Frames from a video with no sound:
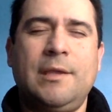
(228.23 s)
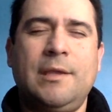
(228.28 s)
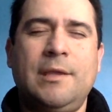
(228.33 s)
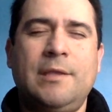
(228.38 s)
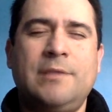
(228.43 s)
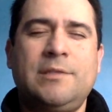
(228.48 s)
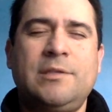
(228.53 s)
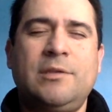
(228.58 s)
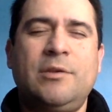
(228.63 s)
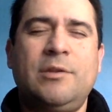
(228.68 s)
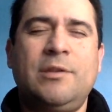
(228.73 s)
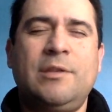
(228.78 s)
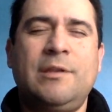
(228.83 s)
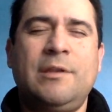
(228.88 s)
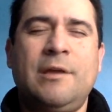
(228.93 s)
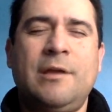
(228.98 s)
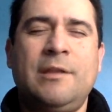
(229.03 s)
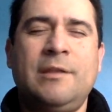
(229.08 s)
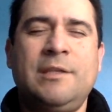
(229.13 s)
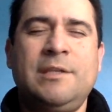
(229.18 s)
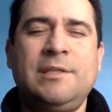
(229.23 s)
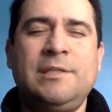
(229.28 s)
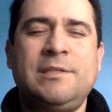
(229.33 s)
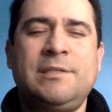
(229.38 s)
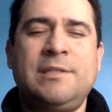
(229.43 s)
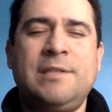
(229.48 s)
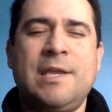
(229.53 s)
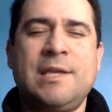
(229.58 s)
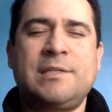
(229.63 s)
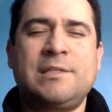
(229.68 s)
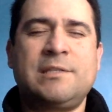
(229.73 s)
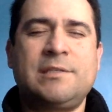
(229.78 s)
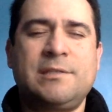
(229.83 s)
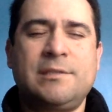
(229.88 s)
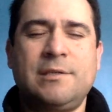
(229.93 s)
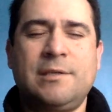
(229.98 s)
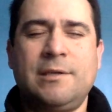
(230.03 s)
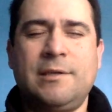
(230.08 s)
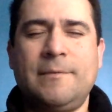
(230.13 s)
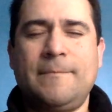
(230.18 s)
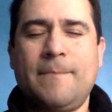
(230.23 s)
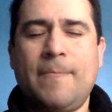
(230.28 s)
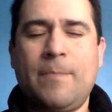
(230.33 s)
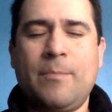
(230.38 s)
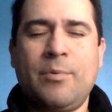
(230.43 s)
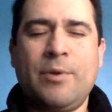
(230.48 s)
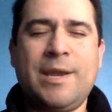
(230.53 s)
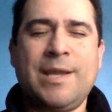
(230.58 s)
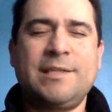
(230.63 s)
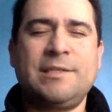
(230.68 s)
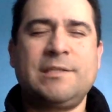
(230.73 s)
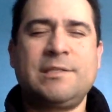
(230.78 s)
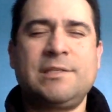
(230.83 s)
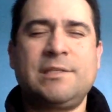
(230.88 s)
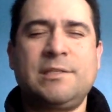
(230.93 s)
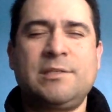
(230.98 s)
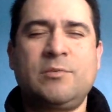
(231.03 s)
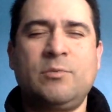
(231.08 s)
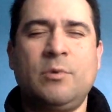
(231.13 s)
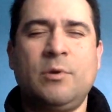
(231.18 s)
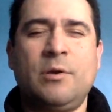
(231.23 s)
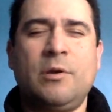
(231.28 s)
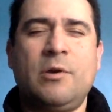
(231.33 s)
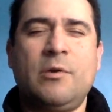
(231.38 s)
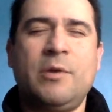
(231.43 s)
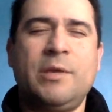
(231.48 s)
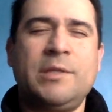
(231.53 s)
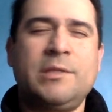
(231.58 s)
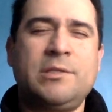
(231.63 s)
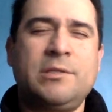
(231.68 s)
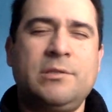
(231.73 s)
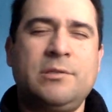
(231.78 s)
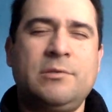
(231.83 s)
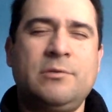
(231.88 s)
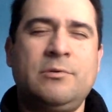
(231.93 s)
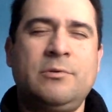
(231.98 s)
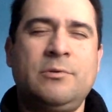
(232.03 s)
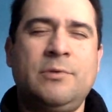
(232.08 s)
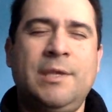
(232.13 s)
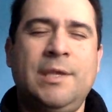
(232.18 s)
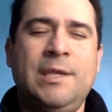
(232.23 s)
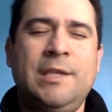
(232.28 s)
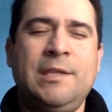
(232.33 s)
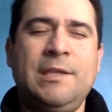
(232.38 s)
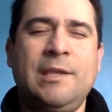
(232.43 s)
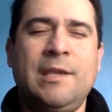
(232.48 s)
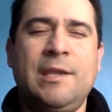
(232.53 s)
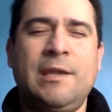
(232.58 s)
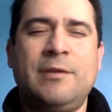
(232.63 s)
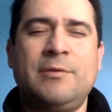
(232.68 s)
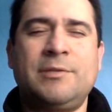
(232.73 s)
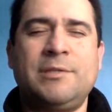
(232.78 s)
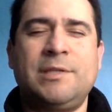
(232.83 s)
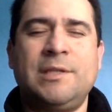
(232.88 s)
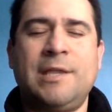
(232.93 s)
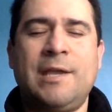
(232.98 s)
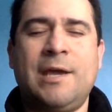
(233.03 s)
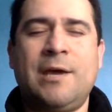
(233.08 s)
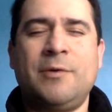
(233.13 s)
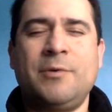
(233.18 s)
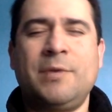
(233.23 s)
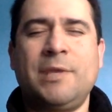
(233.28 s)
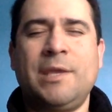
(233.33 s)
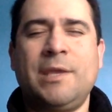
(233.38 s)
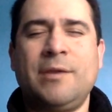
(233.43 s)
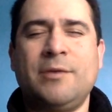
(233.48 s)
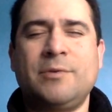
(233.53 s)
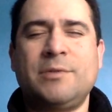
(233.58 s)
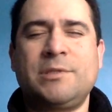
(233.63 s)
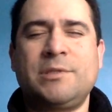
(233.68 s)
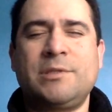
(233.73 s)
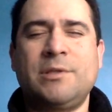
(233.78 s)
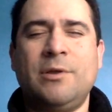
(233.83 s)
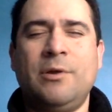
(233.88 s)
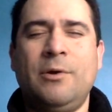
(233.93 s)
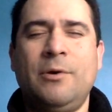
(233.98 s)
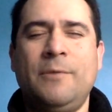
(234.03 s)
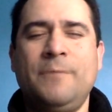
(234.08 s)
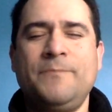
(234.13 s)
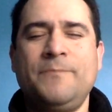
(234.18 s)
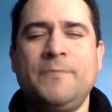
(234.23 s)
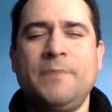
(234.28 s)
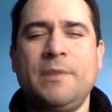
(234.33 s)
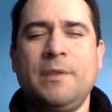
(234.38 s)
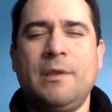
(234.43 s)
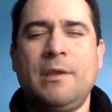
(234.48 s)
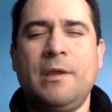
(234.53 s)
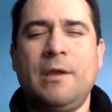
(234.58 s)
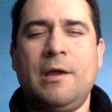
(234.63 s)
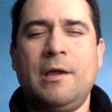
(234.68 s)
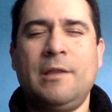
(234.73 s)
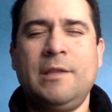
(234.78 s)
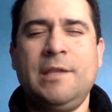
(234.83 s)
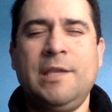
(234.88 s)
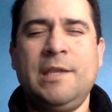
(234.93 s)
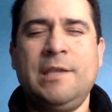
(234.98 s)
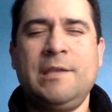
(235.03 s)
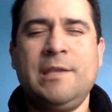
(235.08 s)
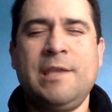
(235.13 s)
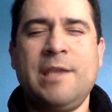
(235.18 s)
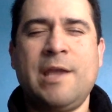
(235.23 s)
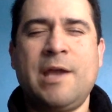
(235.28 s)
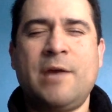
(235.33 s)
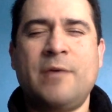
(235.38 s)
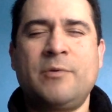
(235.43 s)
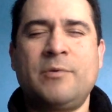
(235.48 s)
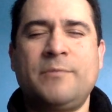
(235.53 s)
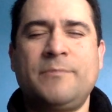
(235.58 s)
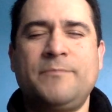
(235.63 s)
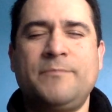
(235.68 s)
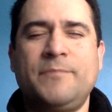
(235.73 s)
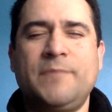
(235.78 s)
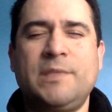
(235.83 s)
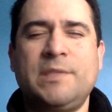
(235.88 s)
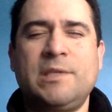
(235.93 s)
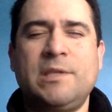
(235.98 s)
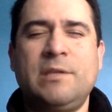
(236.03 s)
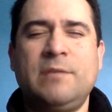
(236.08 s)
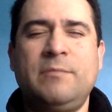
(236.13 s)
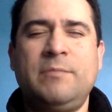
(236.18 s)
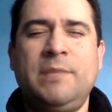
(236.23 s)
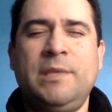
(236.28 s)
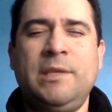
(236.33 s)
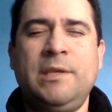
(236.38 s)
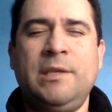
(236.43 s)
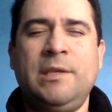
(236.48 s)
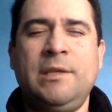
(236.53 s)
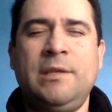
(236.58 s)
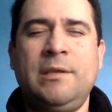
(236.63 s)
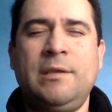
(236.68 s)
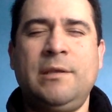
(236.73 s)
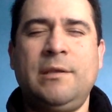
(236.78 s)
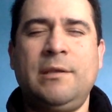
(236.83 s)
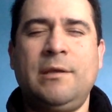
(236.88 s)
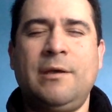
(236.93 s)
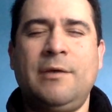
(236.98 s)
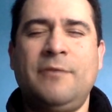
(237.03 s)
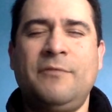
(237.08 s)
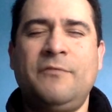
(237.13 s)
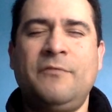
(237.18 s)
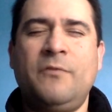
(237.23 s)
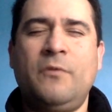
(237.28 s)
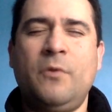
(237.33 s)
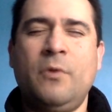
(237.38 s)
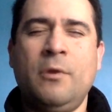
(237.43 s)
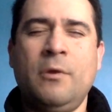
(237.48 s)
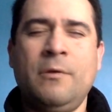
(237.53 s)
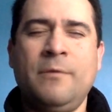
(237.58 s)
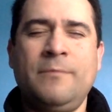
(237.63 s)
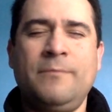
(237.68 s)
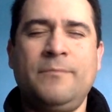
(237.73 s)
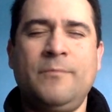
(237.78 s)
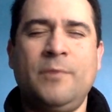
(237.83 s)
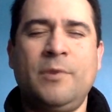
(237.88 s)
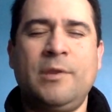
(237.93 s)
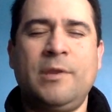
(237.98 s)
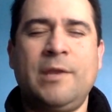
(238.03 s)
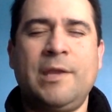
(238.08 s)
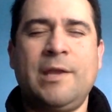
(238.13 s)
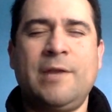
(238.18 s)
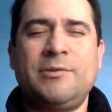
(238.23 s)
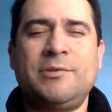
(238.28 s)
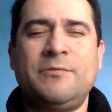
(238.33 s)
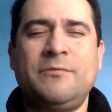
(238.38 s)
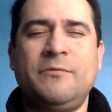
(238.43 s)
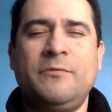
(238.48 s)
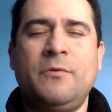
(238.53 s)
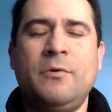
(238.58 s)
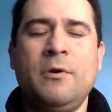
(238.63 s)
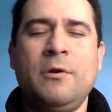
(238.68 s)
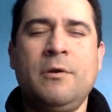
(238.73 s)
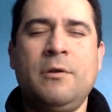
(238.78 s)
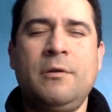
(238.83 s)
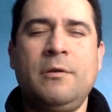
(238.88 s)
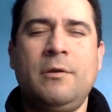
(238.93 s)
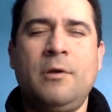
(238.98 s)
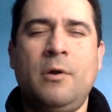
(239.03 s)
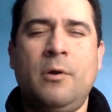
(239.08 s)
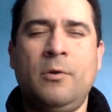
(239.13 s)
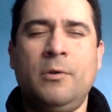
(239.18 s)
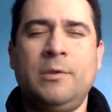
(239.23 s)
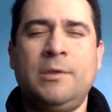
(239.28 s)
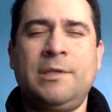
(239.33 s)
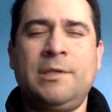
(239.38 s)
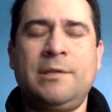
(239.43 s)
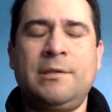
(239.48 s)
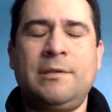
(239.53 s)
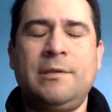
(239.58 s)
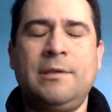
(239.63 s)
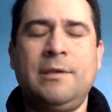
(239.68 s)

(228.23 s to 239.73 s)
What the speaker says: And so on these next practices, we're going to do in counts and out counts. So on the in count, it's going to be a 4. We're going to count to 4, hold it.